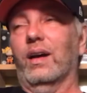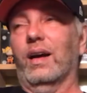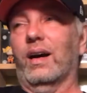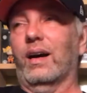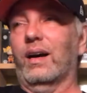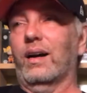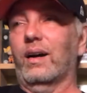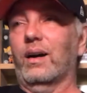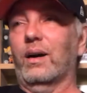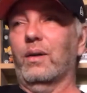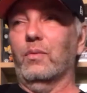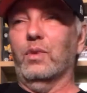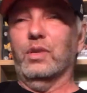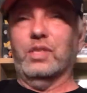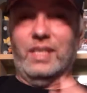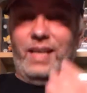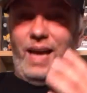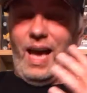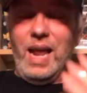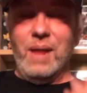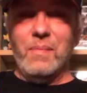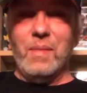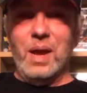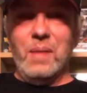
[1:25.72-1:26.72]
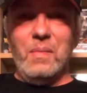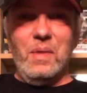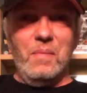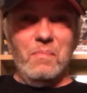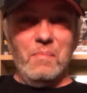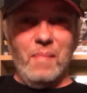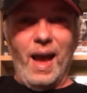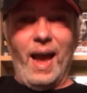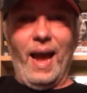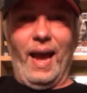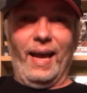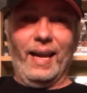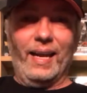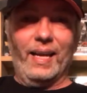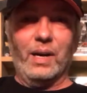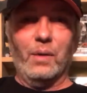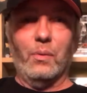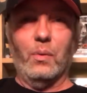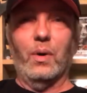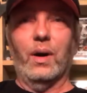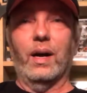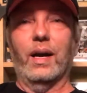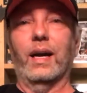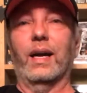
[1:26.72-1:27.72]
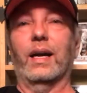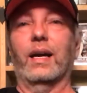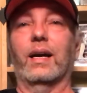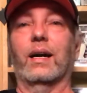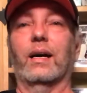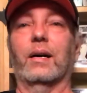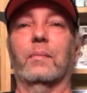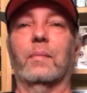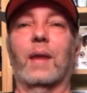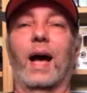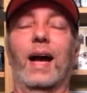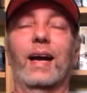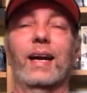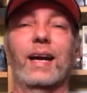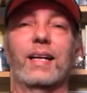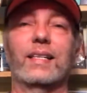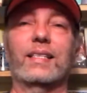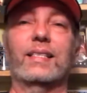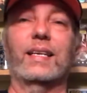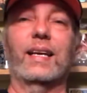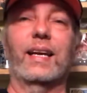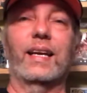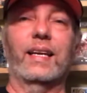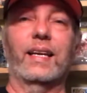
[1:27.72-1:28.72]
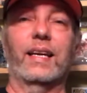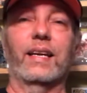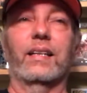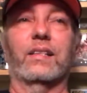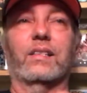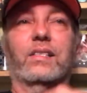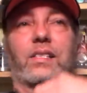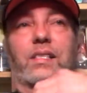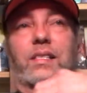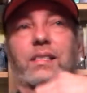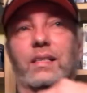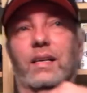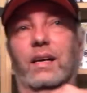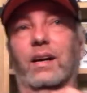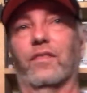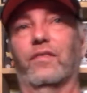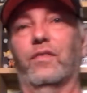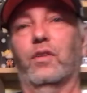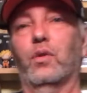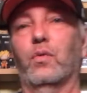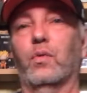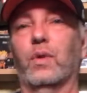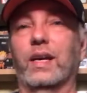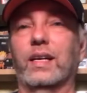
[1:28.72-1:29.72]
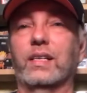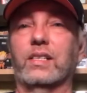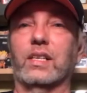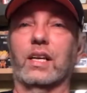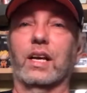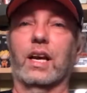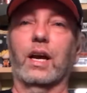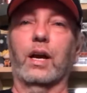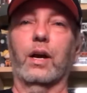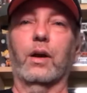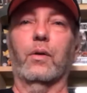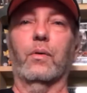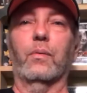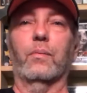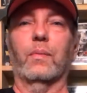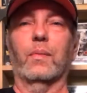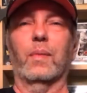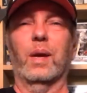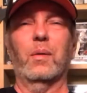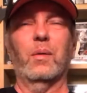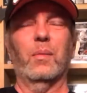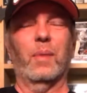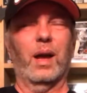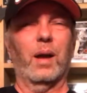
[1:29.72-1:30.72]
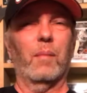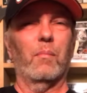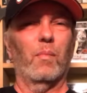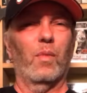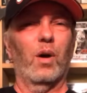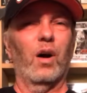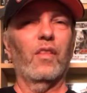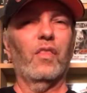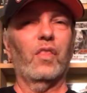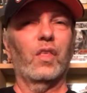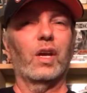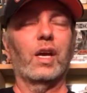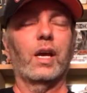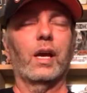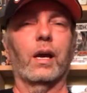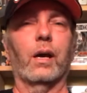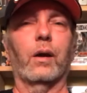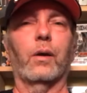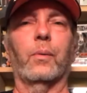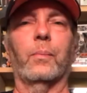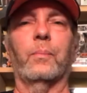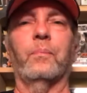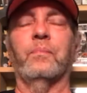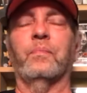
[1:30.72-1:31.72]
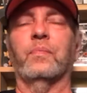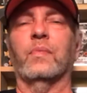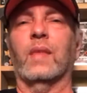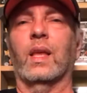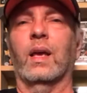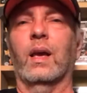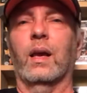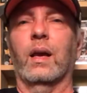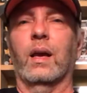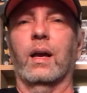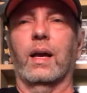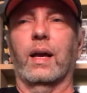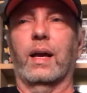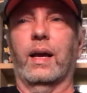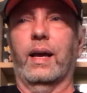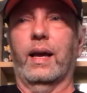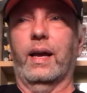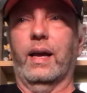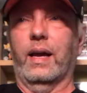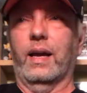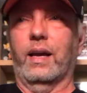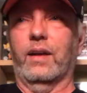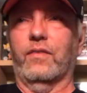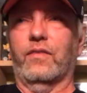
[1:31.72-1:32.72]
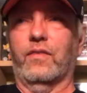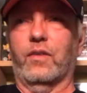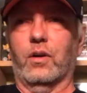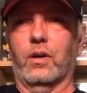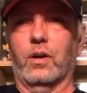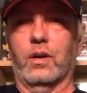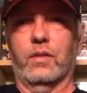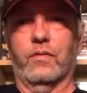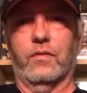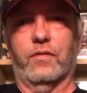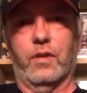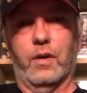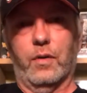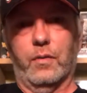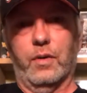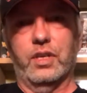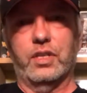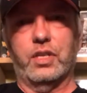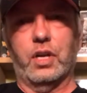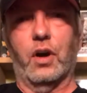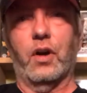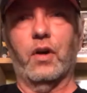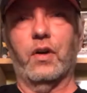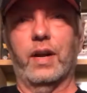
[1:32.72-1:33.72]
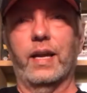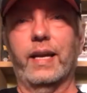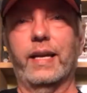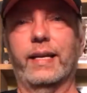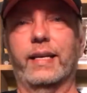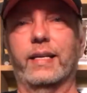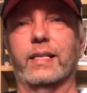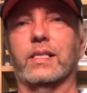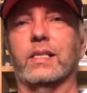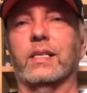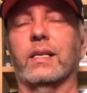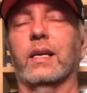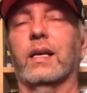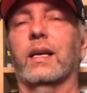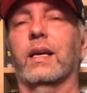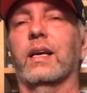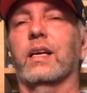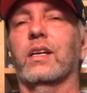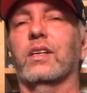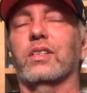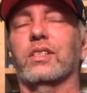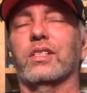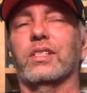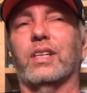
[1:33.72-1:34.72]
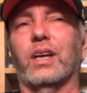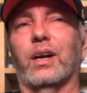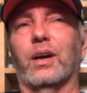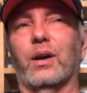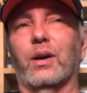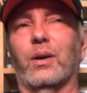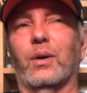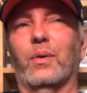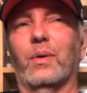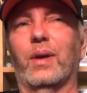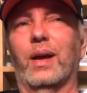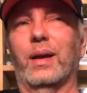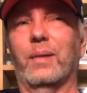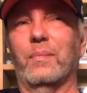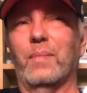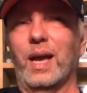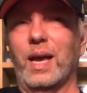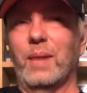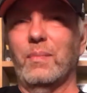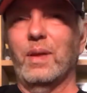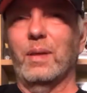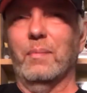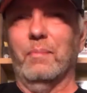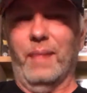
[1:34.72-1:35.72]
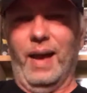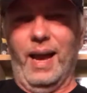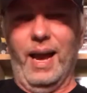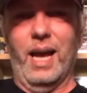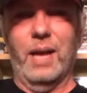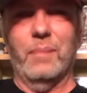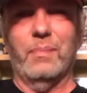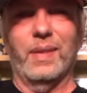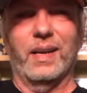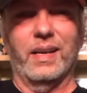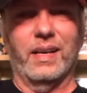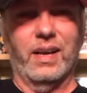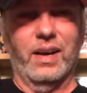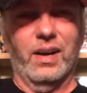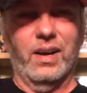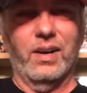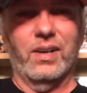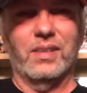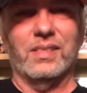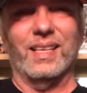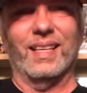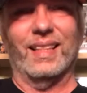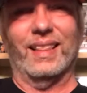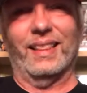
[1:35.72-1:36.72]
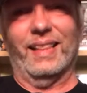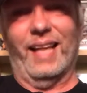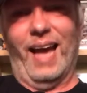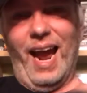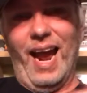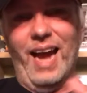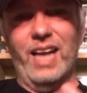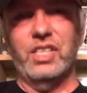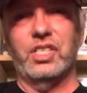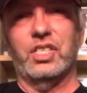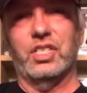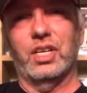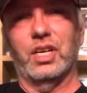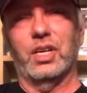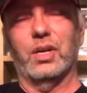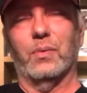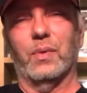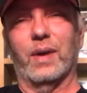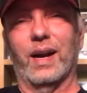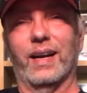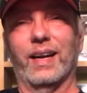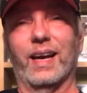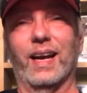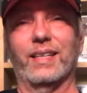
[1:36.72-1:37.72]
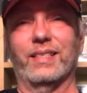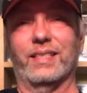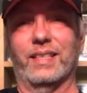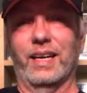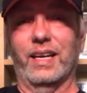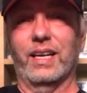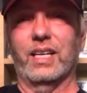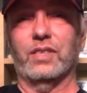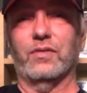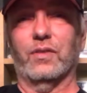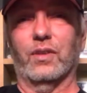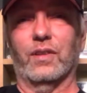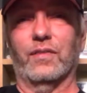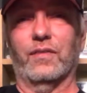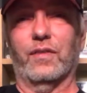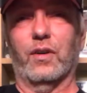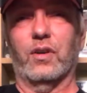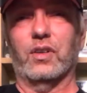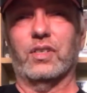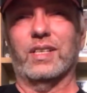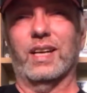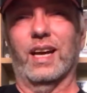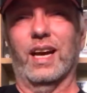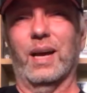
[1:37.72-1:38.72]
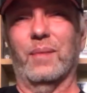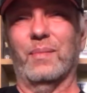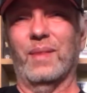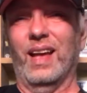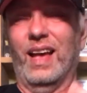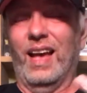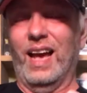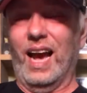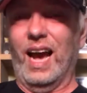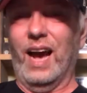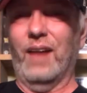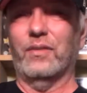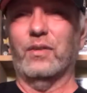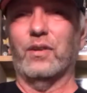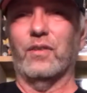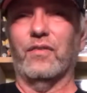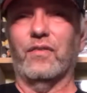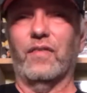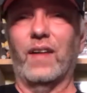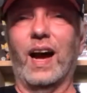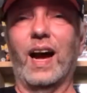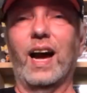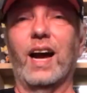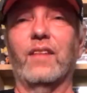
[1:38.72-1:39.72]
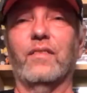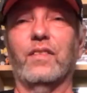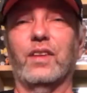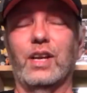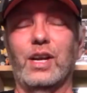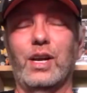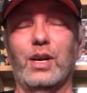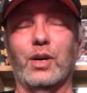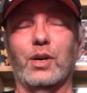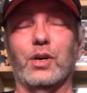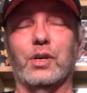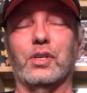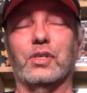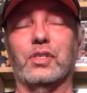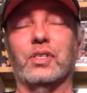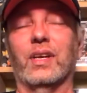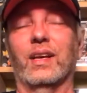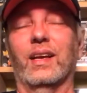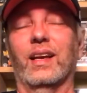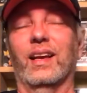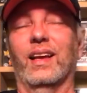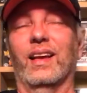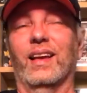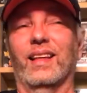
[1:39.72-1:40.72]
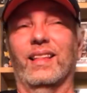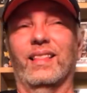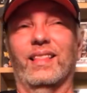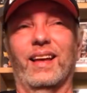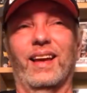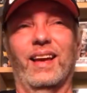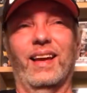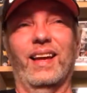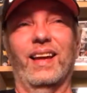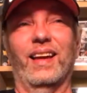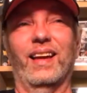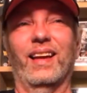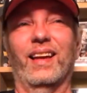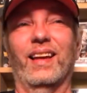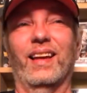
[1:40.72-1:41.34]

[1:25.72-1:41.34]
uh, which kind of made me mad in a way. Um, I got tickets a few weeks ago, maybe about a month ago, and for for returnees. So it made me mad because last year when I got tickets for the first time after five years, they